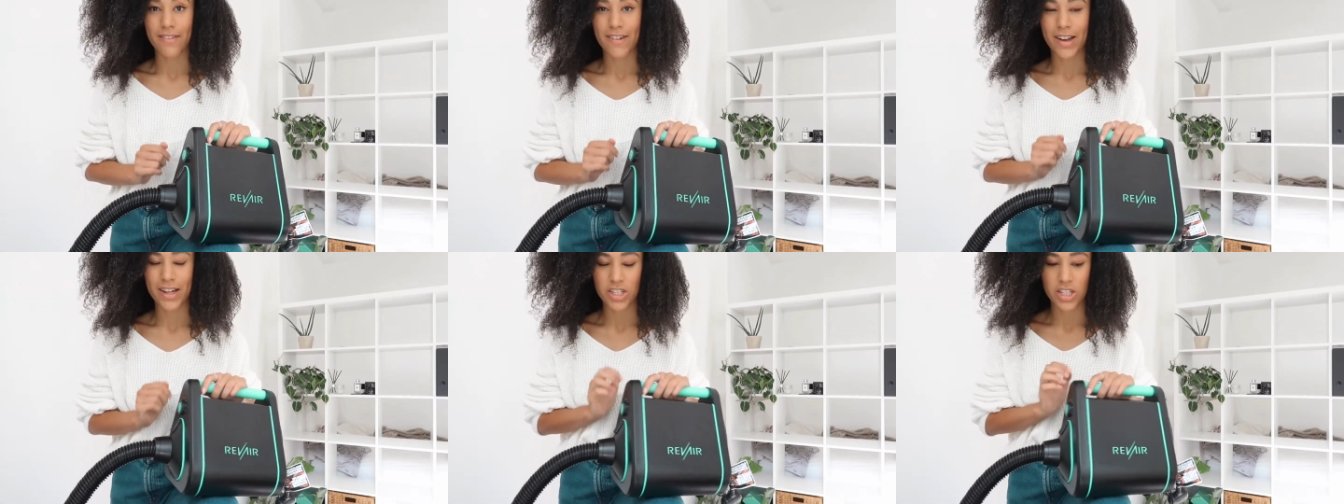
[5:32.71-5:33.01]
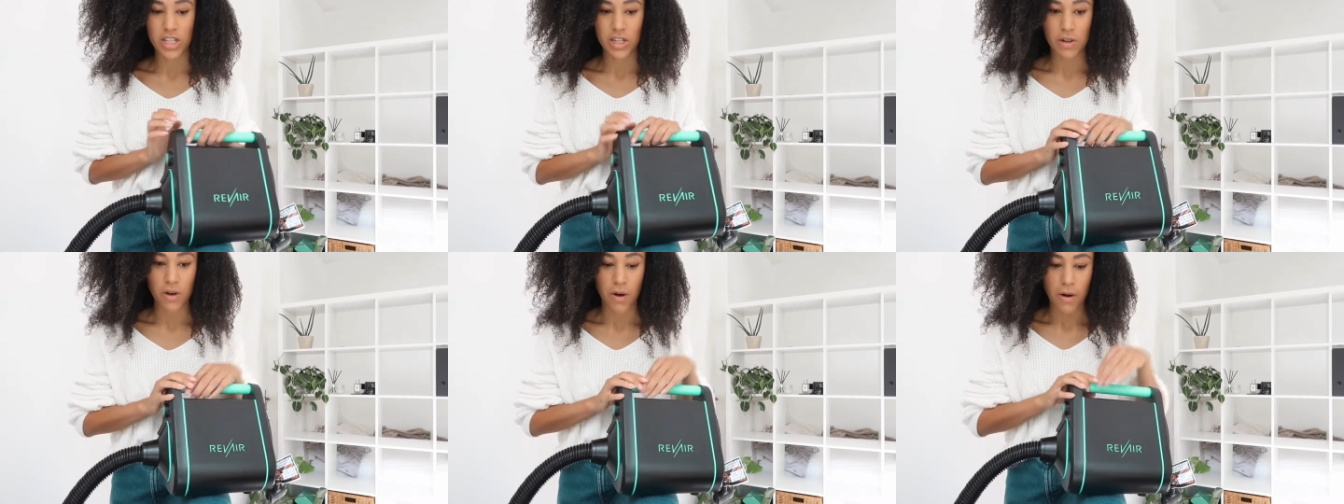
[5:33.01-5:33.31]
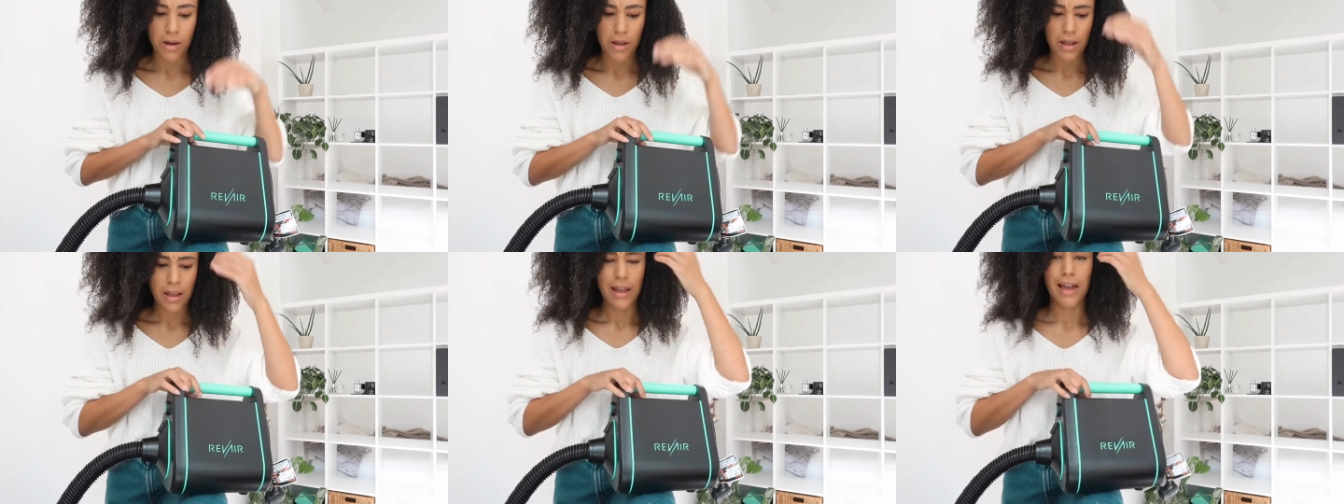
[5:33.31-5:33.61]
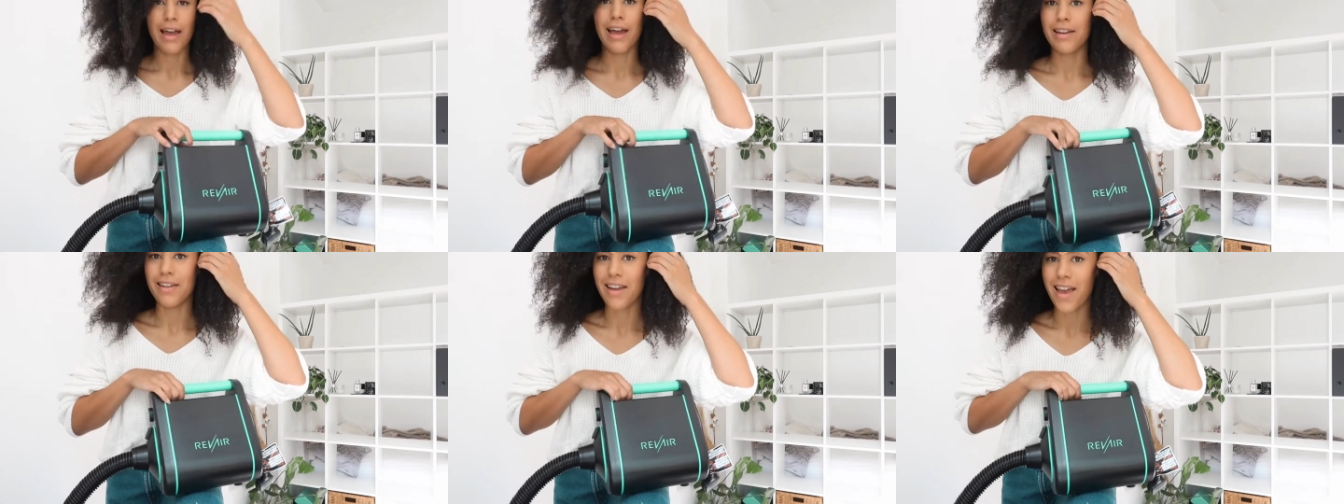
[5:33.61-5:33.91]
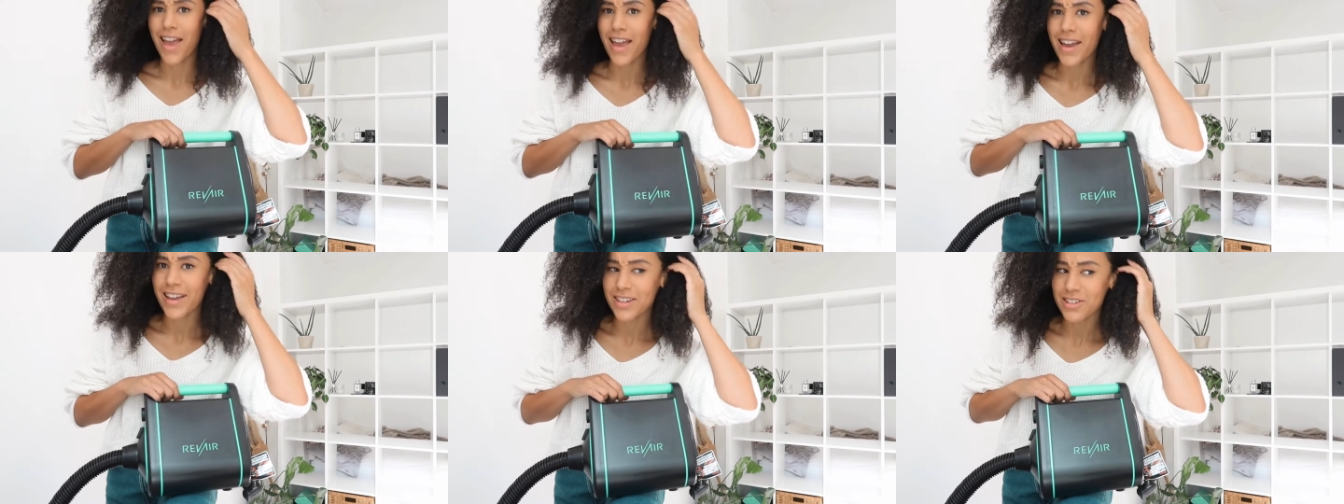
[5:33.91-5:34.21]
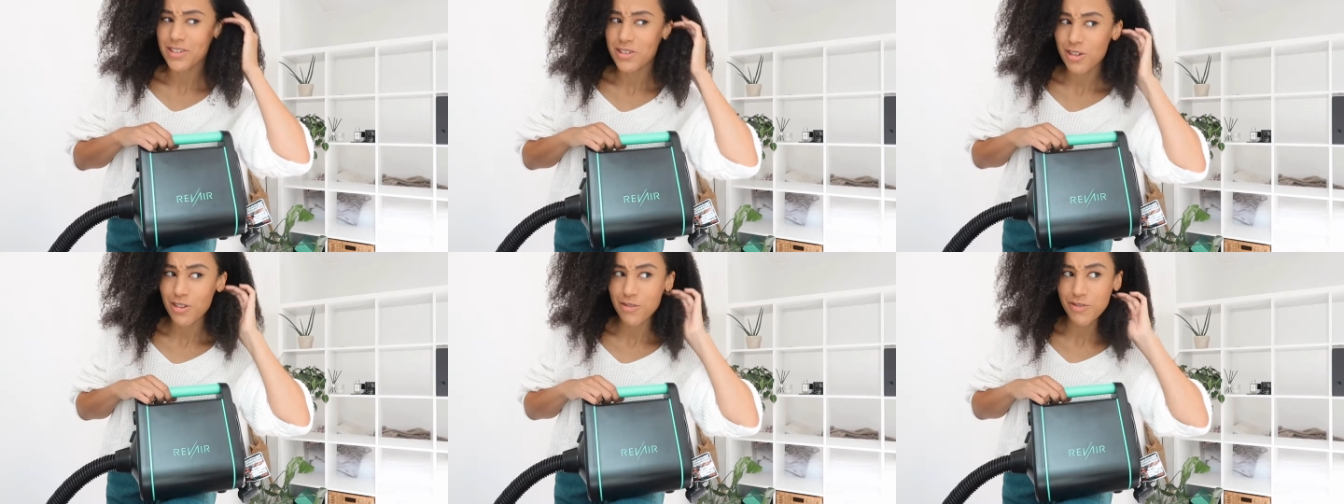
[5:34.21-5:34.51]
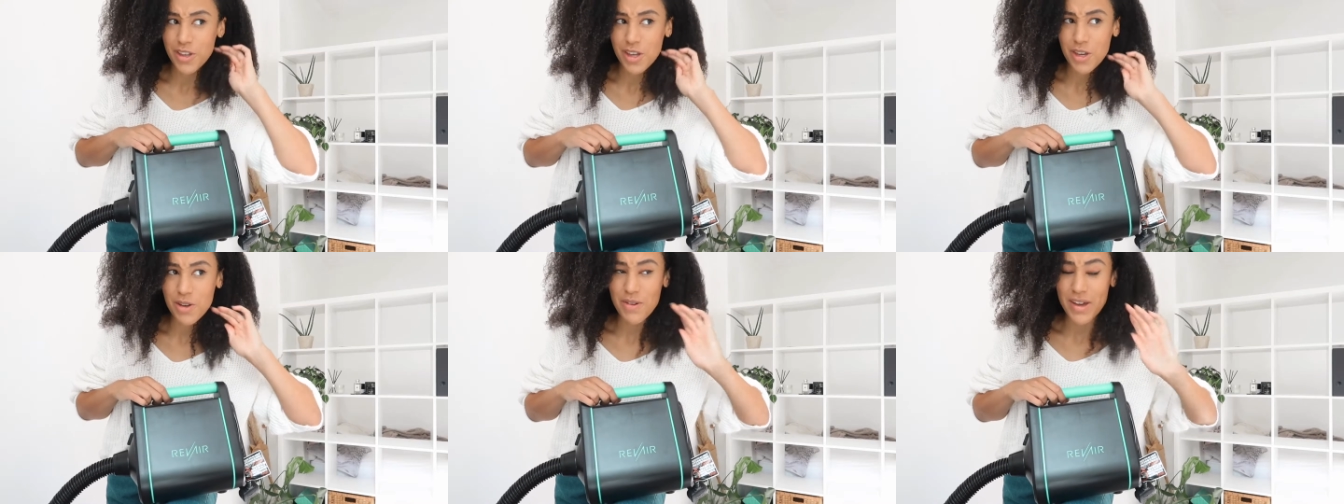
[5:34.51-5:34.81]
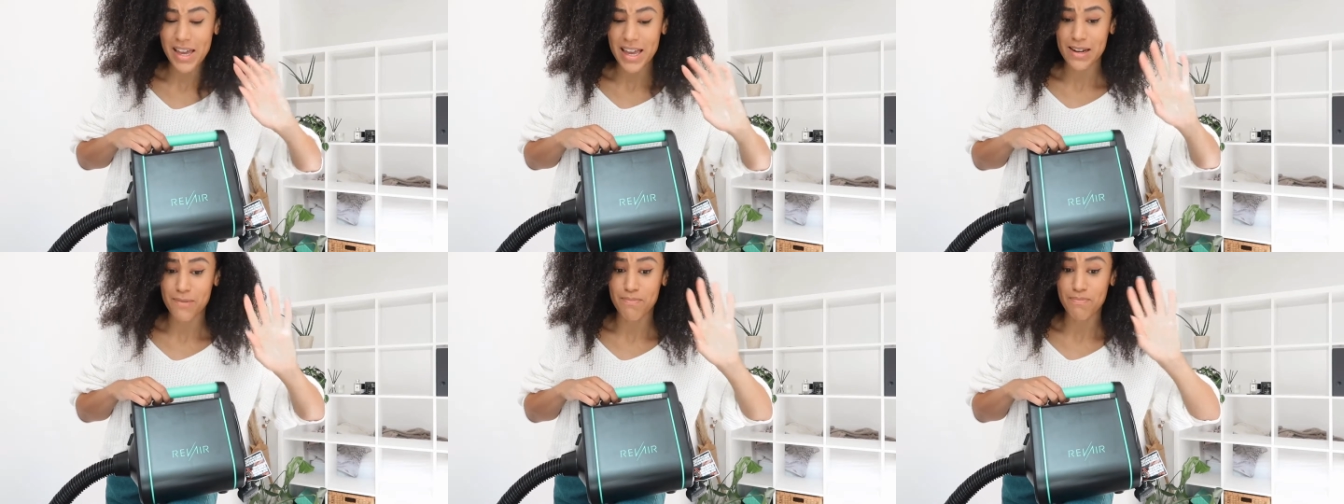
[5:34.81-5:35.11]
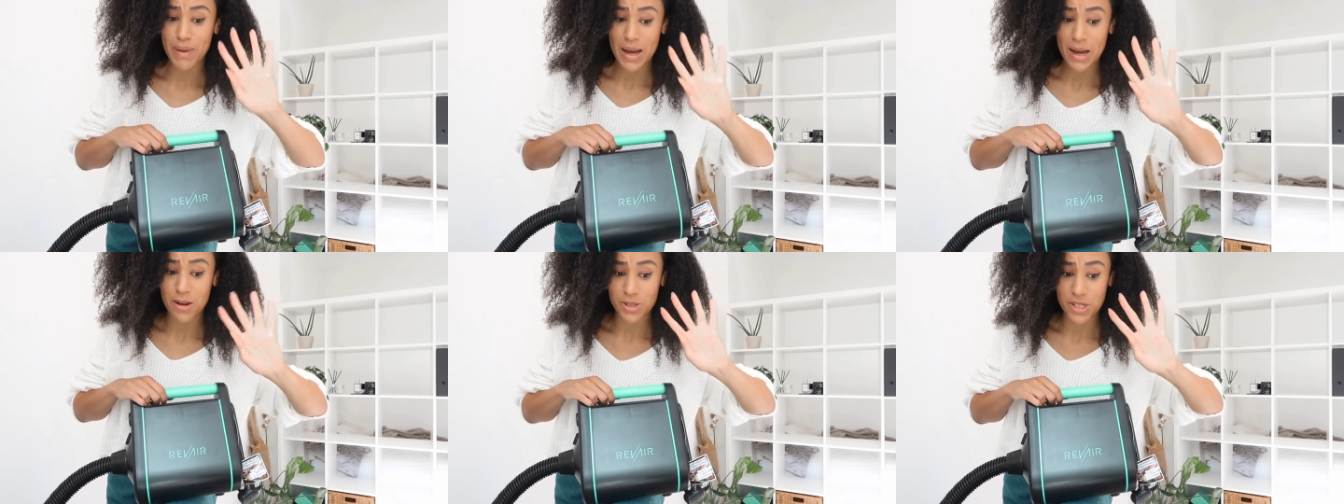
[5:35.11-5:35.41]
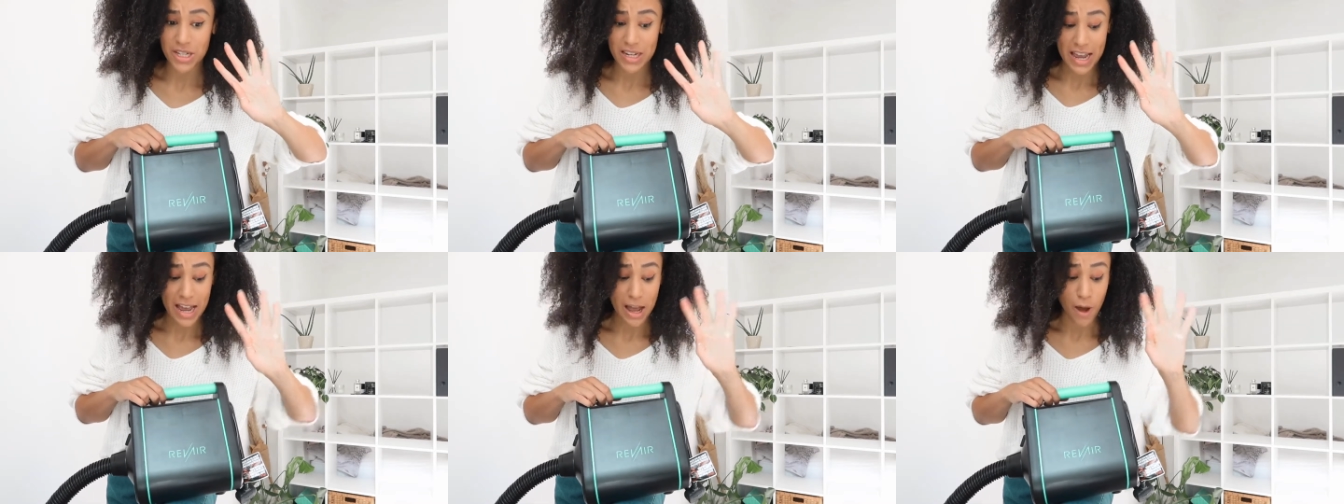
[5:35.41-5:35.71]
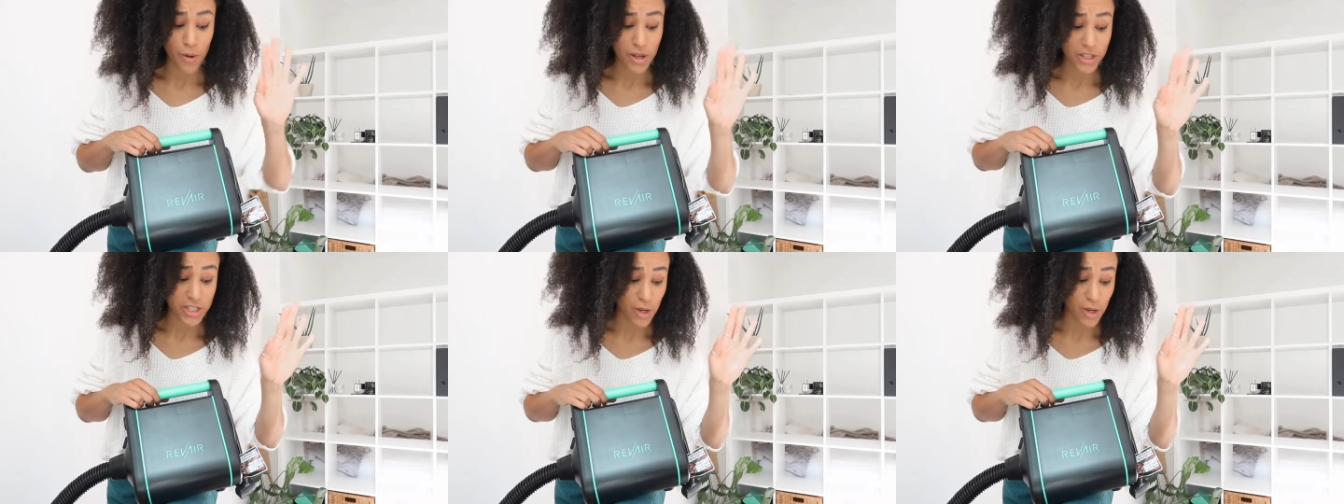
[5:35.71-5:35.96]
I've actually got an interview in about an hour,